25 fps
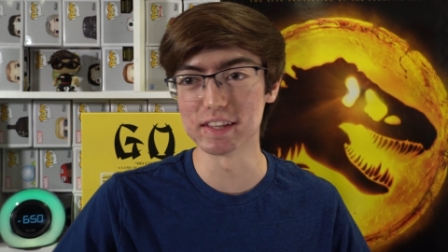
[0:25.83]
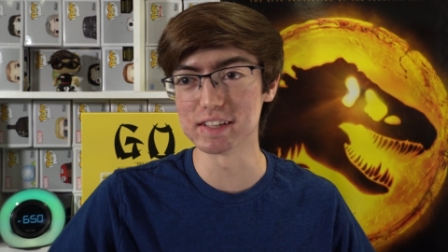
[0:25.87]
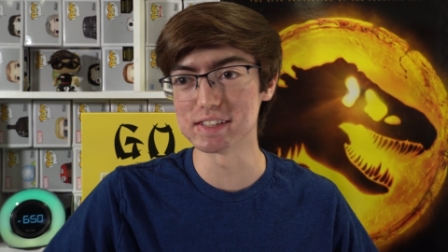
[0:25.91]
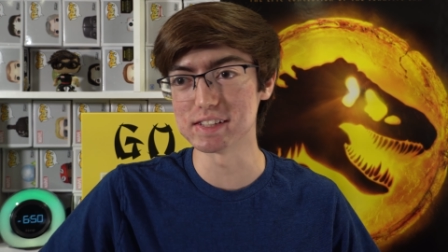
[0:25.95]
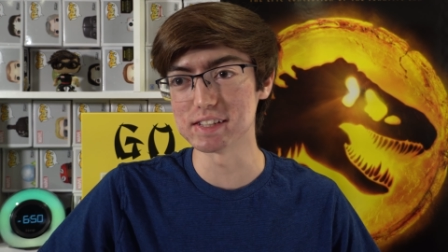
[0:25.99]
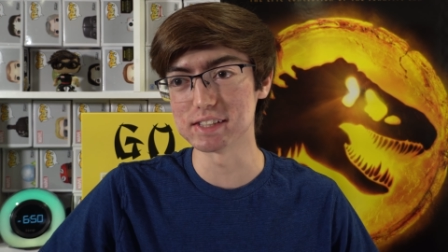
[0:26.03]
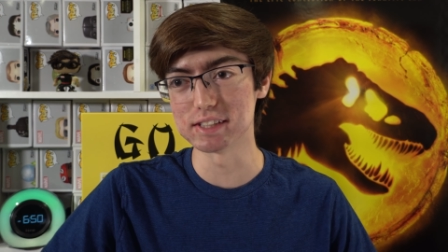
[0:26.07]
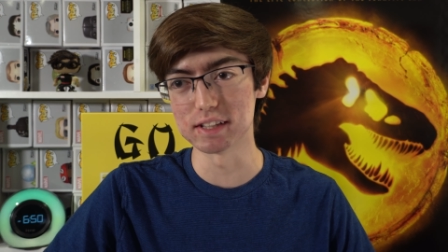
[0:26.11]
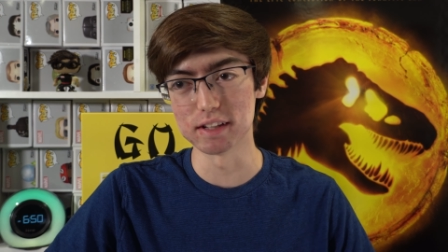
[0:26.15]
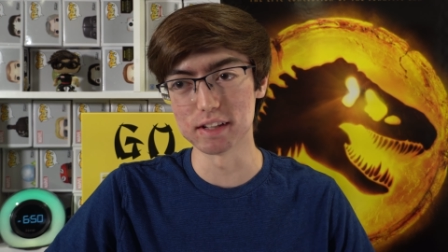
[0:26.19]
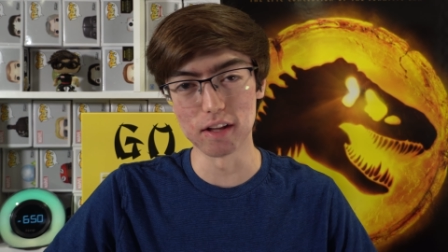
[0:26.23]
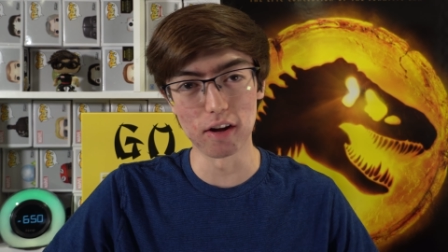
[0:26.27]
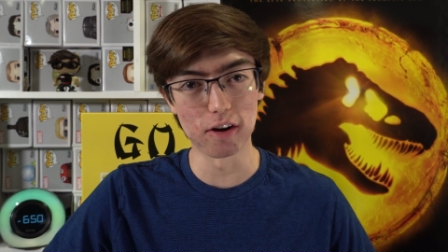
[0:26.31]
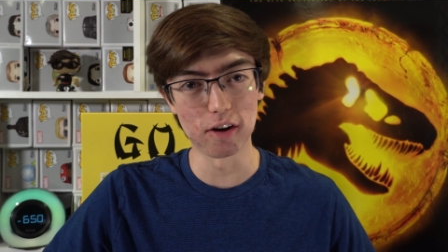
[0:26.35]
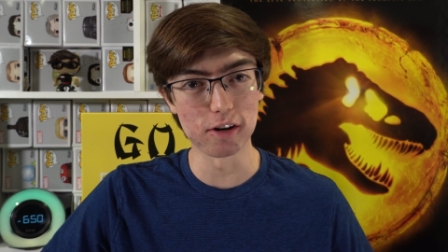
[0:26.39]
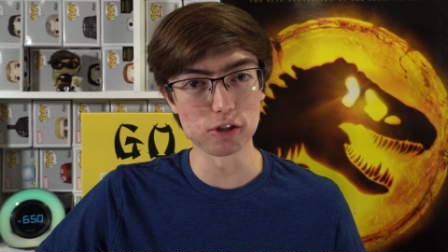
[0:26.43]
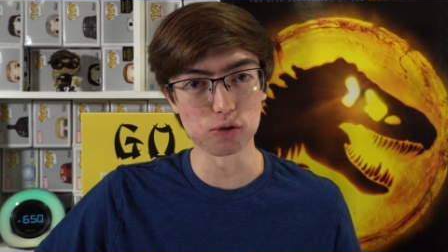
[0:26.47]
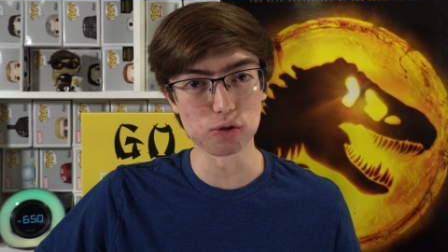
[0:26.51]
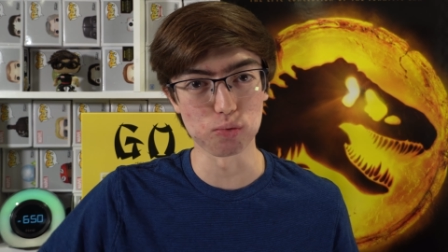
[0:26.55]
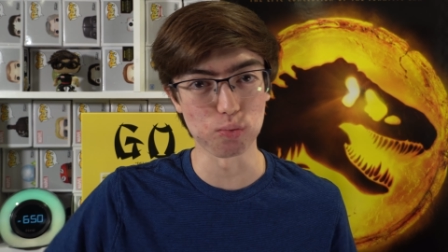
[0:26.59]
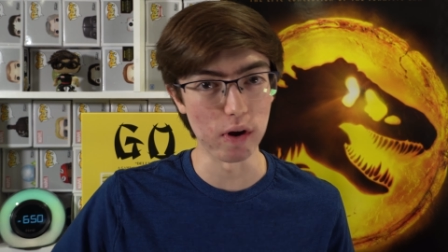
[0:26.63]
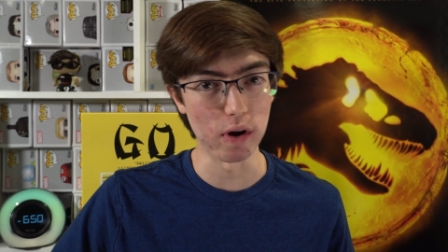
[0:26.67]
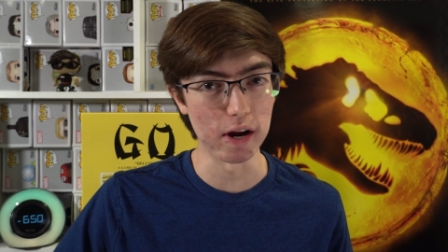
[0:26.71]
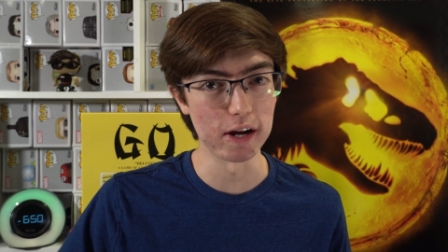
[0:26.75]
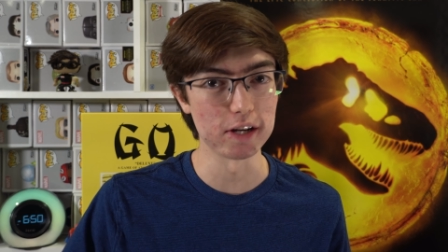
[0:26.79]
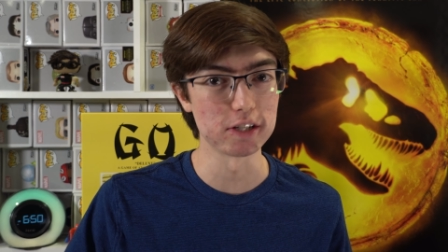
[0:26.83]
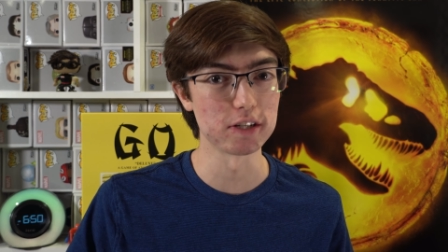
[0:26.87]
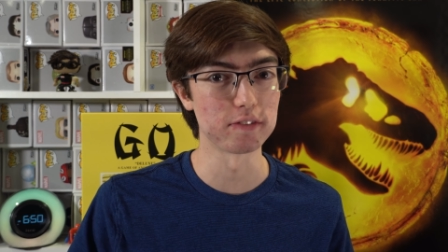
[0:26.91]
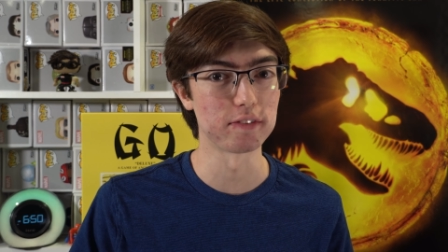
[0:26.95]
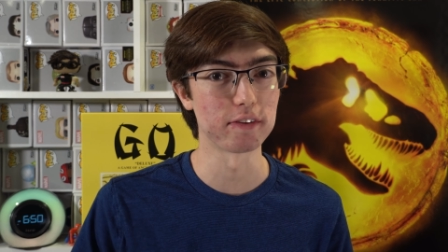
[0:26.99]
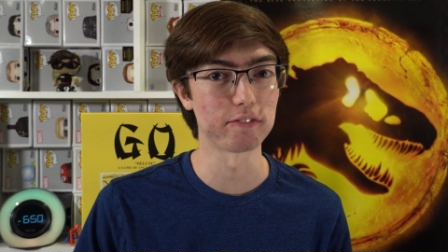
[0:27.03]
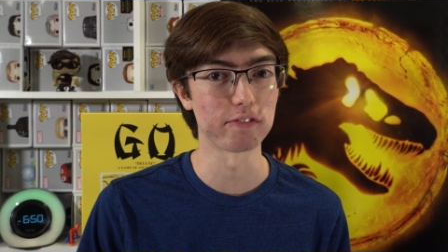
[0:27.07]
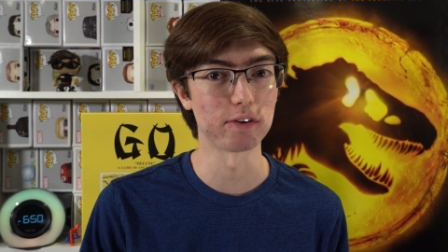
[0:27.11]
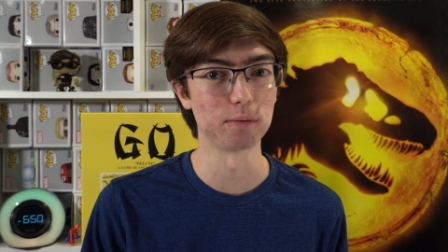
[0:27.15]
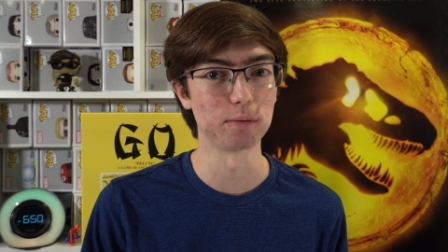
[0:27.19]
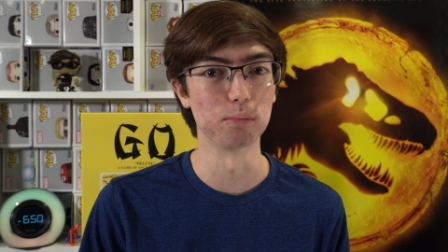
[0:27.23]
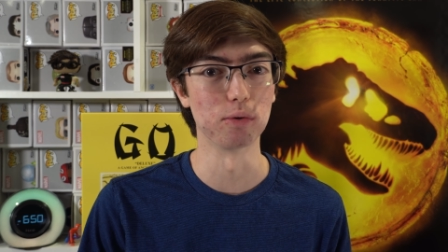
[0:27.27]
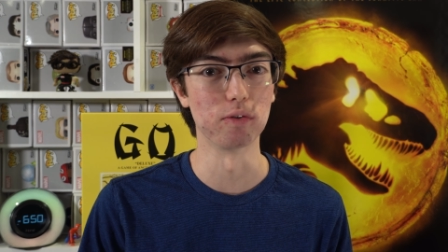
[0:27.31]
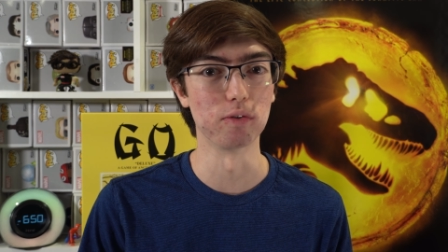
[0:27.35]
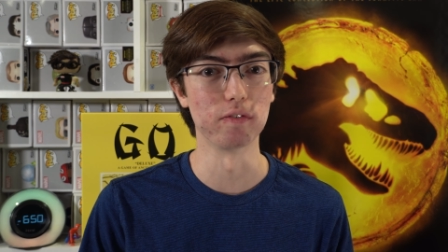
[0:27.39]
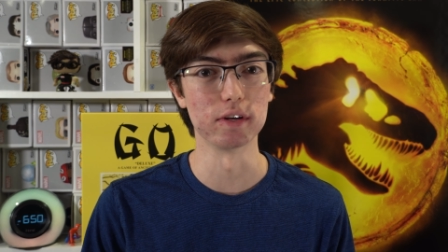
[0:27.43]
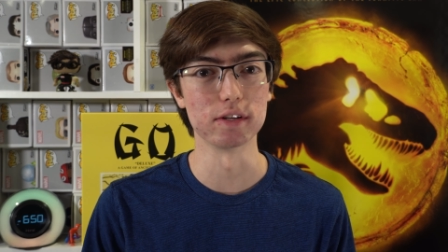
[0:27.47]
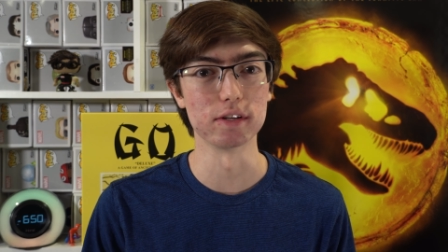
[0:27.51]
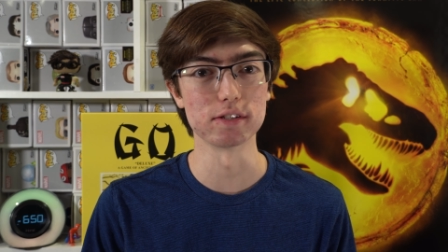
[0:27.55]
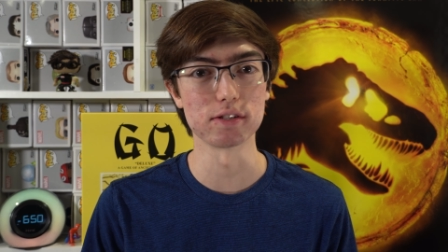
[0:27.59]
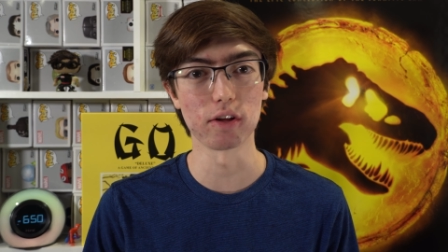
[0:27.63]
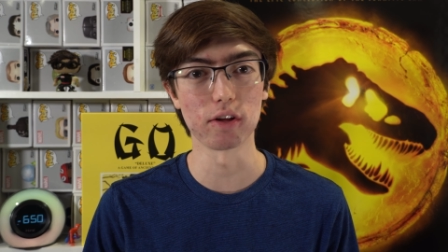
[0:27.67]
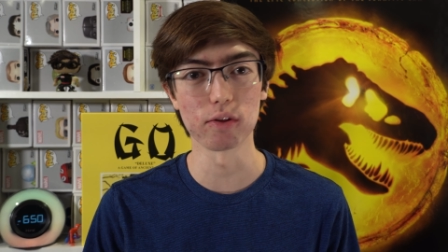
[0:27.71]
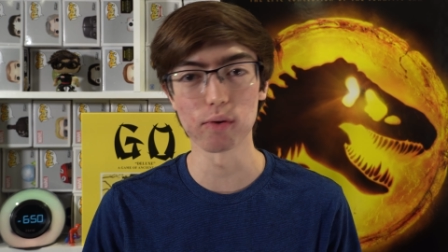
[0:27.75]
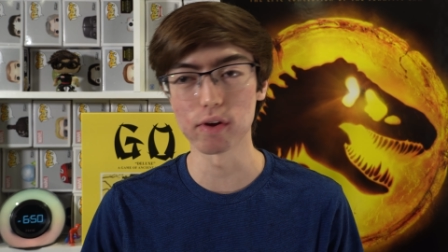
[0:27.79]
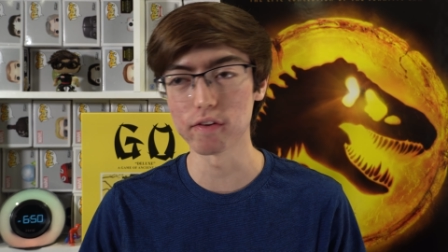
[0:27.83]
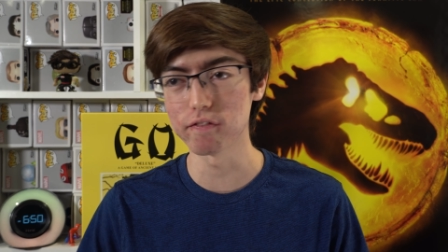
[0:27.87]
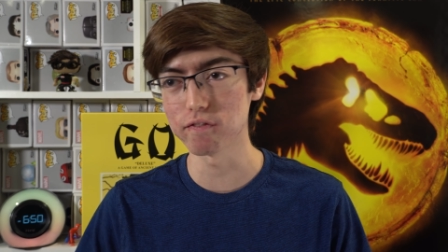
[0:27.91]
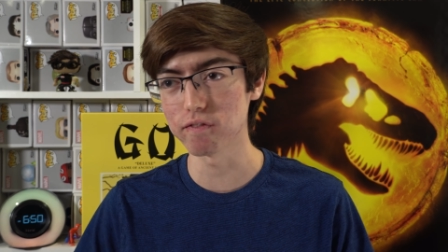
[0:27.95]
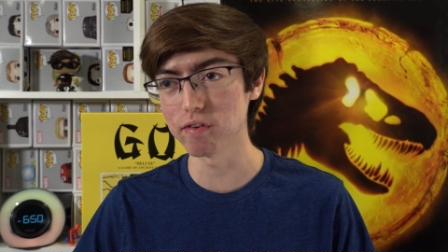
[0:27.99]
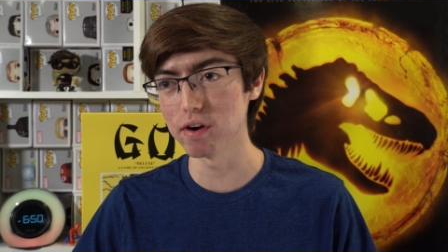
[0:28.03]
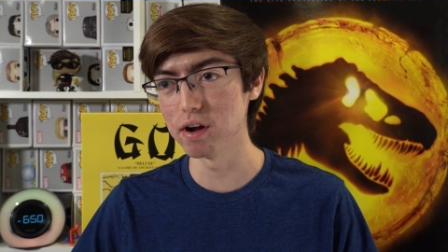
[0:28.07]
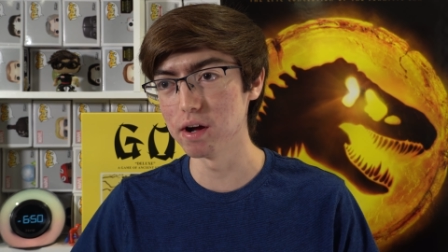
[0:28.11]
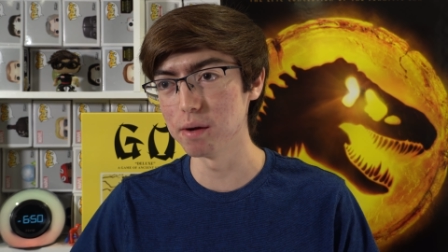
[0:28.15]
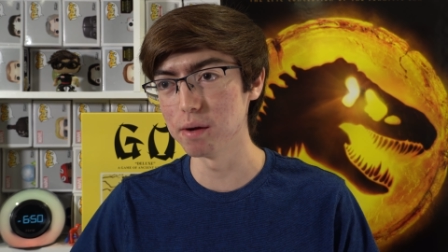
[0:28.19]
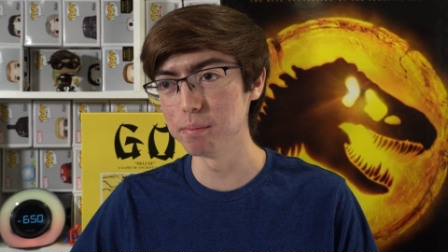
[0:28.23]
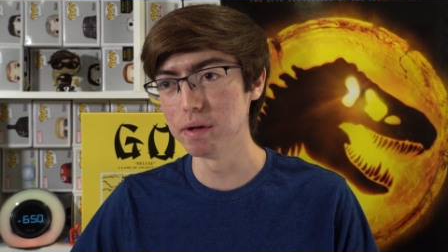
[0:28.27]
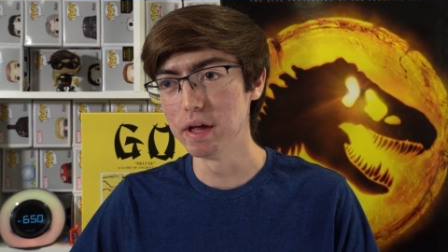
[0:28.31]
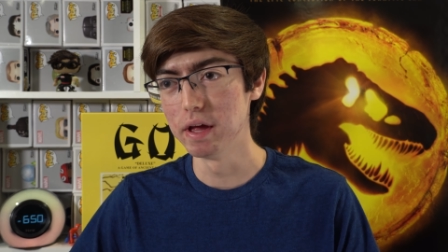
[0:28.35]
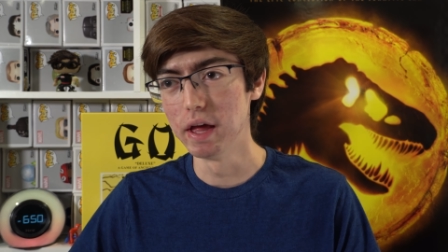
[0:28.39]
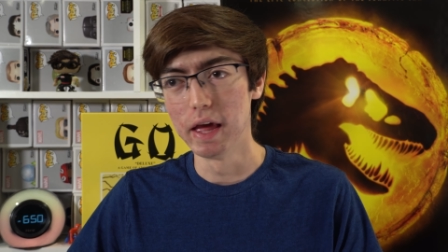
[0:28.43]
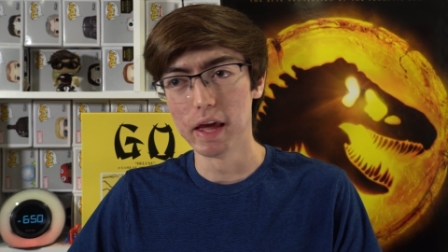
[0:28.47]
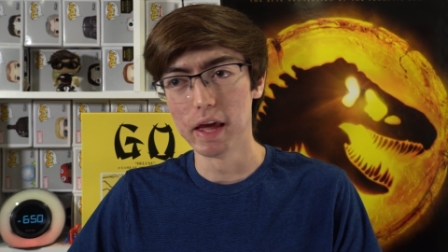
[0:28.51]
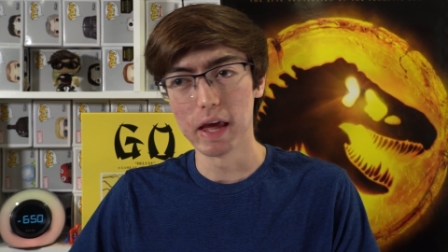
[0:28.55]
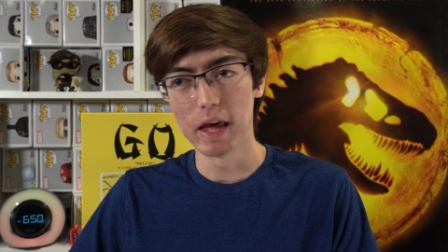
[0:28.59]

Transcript: This is a large range of different movies, all the way from